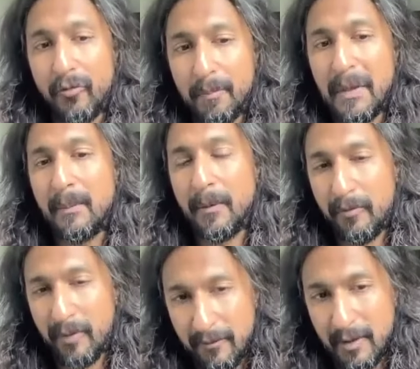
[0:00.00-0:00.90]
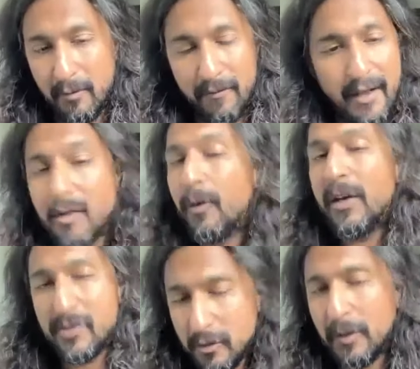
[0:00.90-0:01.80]
repeatable revenue.
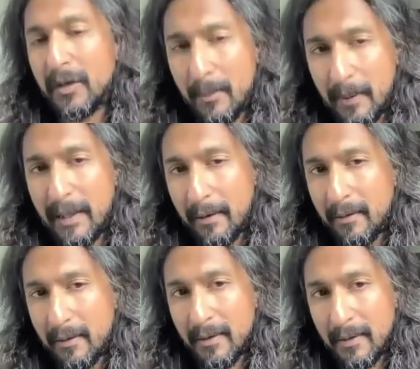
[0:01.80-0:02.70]
Valuations will come later.